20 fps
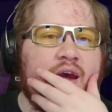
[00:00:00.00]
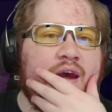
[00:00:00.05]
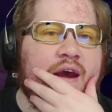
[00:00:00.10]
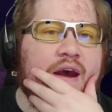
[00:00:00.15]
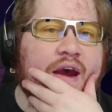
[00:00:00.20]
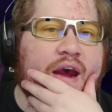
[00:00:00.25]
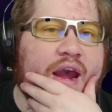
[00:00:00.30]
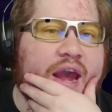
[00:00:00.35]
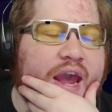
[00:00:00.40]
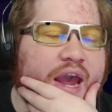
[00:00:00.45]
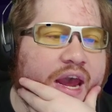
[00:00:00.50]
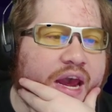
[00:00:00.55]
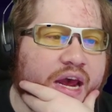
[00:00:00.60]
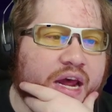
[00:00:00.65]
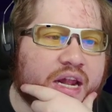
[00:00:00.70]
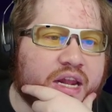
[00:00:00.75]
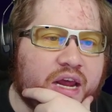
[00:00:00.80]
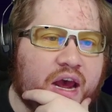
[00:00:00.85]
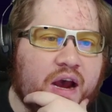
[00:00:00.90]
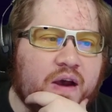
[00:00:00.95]

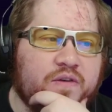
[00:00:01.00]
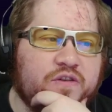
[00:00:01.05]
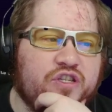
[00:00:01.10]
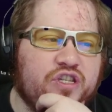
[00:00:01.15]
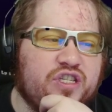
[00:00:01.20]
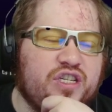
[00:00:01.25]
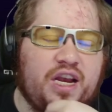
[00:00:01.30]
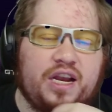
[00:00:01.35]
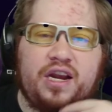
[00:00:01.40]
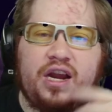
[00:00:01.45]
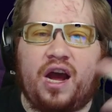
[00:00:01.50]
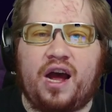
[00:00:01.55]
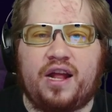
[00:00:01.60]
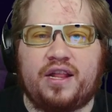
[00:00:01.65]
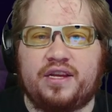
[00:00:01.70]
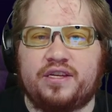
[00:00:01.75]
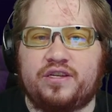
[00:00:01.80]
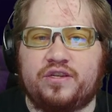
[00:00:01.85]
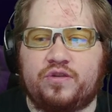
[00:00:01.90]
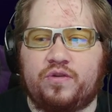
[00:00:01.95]
And I was just like, God,
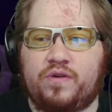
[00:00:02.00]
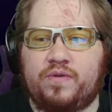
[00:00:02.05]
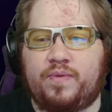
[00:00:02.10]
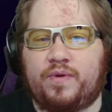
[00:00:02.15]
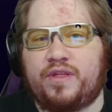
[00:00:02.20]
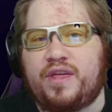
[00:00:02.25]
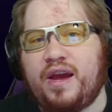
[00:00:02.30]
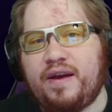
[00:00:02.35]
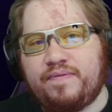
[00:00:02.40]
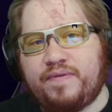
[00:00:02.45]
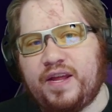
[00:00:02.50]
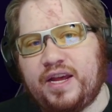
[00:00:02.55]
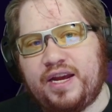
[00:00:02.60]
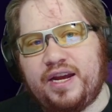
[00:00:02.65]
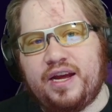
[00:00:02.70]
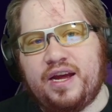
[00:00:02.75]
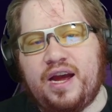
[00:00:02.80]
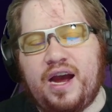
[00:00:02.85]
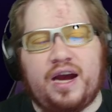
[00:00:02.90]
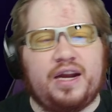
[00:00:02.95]
this is horrible. Thankfully,
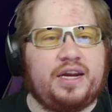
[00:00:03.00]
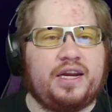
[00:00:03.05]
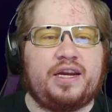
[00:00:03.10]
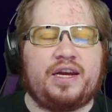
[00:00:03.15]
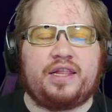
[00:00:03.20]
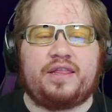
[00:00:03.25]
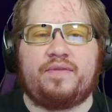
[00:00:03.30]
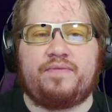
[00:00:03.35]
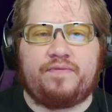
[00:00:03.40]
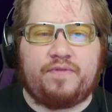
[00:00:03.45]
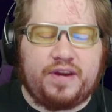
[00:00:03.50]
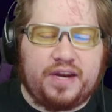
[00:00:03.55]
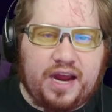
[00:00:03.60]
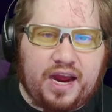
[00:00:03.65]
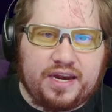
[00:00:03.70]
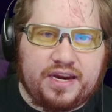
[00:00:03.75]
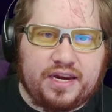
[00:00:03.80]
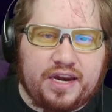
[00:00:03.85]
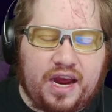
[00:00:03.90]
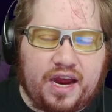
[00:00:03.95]
I did get the free
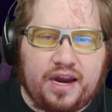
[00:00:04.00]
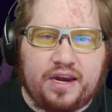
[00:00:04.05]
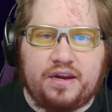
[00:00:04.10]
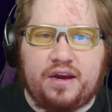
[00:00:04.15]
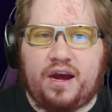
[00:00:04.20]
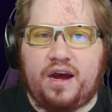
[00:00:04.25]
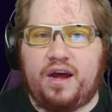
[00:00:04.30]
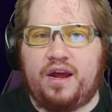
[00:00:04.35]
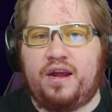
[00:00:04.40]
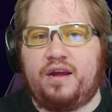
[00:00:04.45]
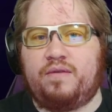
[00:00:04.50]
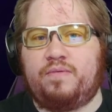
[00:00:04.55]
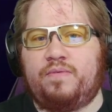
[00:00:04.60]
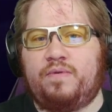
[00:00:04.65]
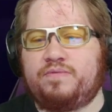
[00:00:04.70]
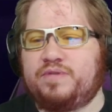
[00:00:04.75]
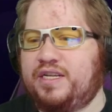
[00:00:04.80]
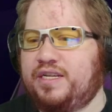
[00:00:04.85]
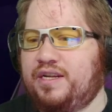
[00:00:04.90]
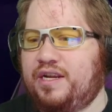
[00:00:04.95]
99, what
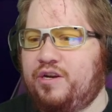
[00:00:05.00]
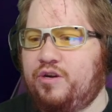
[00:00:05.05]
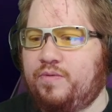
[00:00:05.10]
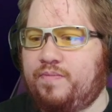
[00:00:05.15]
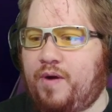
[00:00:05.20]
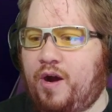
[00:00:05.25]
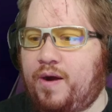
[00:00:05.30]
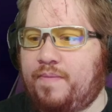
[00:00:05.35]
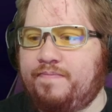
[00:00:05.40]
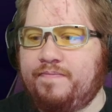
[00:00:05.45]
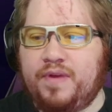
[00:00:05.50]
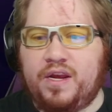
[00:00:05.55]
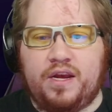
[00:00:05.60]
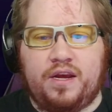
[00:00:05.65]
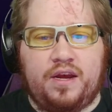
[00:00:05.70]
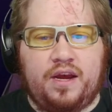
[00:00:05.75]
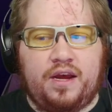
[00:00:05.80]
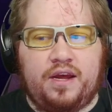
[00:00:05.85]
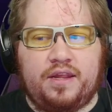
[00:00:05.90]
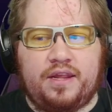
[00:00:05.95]
was it, Linderbaum, I
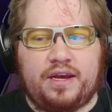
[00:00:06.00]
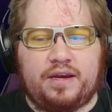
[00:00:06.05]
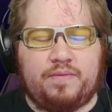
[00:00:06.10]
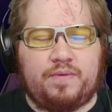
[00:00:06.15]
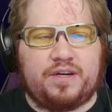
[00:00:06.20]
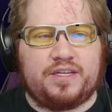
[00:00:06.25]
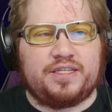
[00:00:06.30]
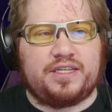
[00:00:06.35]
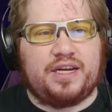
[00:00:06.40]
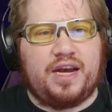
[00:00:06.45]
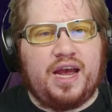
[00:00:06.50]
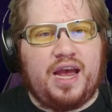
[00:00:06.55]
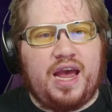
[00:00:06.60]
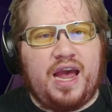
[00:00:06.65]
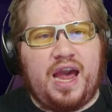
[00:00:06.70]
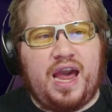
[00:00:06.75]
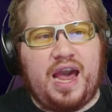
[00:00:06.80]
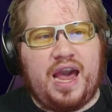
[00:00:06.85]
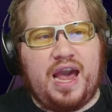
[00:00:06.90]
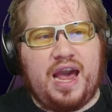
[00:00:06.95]
think it was.
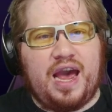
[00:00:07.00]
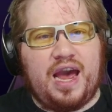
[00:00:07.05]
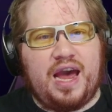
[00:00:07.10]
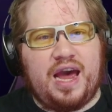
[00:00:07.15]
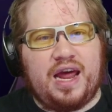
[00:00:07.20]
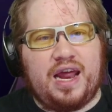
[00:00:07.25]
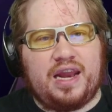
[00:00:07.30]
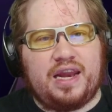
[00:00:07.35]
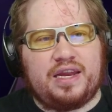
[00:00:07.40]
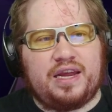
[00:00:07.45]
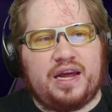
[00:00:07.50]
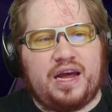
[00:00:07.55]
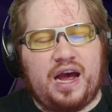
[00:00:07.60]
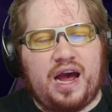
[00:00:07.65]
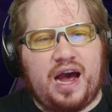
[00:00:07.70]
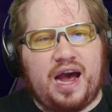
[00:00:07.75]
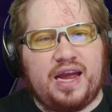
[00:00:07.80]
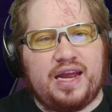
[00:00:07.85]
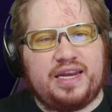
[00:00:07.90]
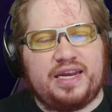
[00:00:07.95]
And
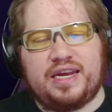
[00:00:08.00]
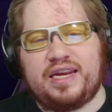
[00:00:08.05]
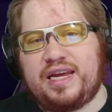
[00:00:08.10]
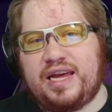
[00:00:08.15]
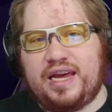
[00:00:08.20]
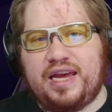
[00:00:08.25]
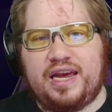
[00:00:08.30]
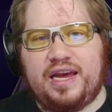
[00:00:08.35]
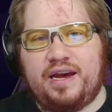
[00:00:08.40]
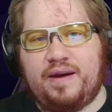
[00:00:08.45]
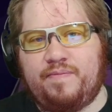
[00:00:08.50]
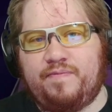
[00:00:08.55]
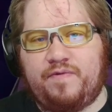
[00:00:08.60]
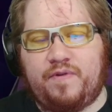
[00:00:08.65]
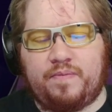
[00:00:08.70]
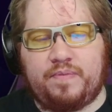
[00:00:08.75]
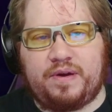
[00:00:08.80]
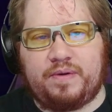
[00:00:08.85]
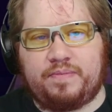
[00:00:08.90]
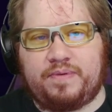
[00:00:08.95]
I did get him
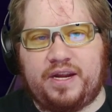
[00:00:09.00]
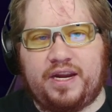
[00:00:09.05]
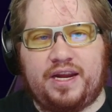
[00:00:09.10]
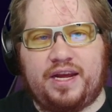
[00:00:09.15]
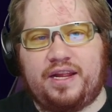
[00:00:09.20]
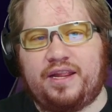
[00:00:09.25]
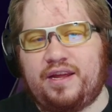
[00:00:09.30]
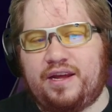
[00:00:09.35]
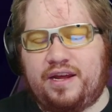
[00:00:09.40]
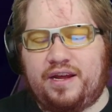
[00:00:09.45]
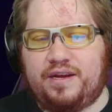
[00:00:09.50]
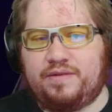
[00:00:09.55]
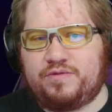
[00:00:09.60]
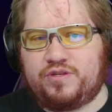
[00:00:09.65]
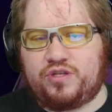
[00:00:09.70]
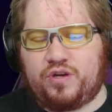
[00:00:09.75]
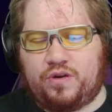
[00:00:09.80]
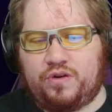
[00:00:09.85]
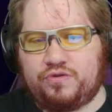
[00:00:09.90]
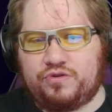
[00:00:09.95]
from completing the
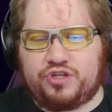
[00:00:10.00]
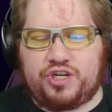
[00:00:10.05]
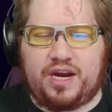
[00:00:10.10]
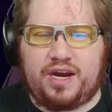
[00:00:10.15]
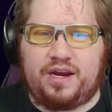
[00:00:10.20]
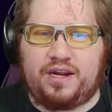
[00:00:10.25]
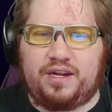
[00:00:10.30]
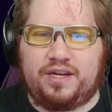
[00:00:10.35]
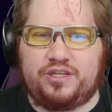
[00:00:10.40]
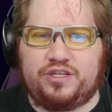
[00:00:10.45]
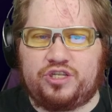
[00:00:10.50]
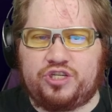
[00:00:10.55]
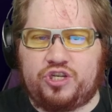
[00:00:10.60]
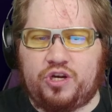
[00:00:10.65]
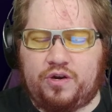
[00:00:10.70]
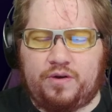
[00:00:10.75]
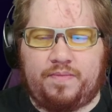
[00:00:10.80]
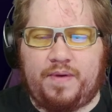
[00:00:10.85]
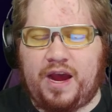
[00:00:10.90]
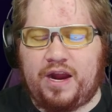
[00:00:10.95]
solo
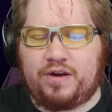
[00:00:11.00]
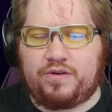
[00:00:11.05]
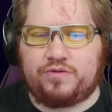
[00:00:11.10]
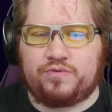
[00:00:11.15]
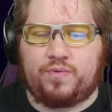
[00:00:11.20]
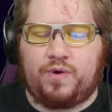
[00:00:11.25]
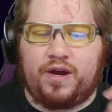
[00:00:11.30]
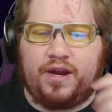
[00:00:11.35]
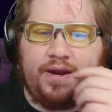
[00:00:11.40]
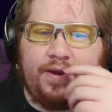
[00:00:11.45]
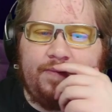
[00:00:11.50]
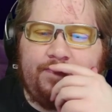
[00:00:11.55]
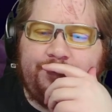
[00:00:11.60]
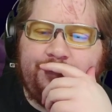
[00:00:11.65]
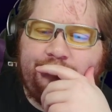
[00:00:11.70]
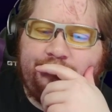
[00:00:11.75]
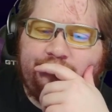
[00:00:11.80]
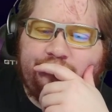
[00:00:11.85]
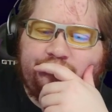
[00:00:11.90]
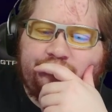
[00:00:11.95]
battles one
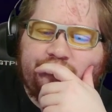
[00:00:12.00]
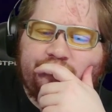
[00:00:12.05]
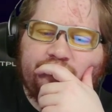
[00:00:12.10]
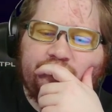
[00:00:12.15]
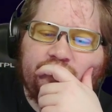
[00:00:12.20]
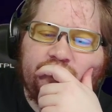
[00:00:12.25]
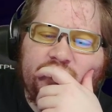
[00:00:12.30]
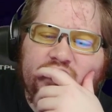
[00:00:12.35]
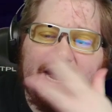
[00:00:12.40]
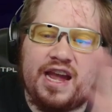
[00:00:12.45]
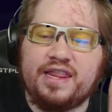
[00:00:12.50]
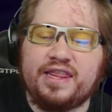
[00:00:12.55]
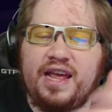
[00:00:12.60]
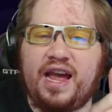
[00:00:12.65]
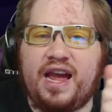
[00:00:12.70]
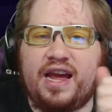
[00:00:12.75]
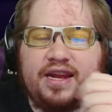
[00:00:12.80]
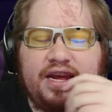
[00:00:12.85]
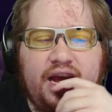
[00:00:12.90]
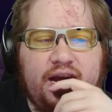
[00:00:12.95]
and the
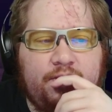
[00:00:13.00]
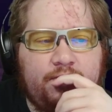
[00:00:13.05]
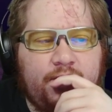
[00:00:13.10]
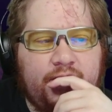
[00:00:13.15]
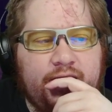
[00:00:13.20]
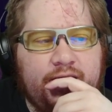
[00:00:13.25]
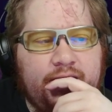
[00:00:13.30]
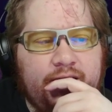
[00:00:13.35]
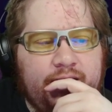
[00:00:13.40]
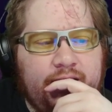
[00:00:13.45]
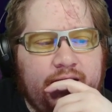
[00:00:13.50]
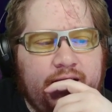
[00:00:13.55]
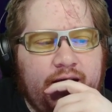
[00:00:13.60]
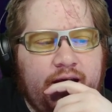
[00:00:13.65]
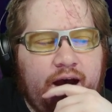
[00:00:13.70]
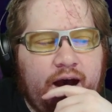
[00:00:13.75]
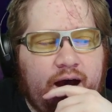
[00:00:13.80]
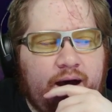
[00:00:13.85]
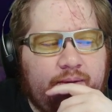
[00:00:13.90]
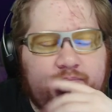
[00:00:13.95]
head-to-head one.
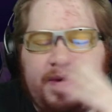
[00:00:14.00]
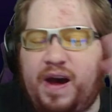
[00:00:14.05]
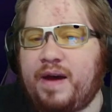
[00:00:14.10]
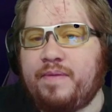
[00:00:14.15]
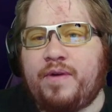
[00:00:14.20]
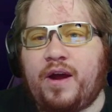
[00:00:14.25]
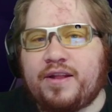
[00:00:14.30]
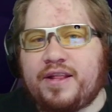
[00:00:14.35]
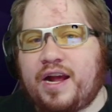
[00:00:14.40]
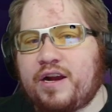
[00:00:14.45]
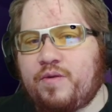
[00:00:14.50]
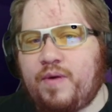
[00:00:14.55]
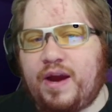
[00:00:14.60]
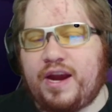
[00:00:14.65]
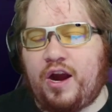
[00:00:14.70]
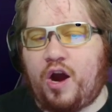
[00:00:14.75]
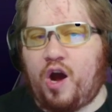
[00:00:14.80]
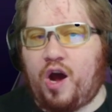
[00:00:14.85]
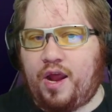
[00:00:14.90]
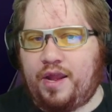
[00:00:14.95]
But I'm not that
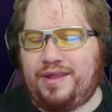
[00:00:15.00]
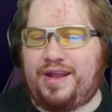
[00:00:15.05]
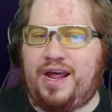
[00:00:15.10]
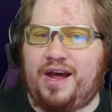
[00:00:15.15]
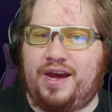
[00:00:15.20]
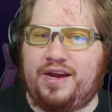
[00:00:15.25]
great online.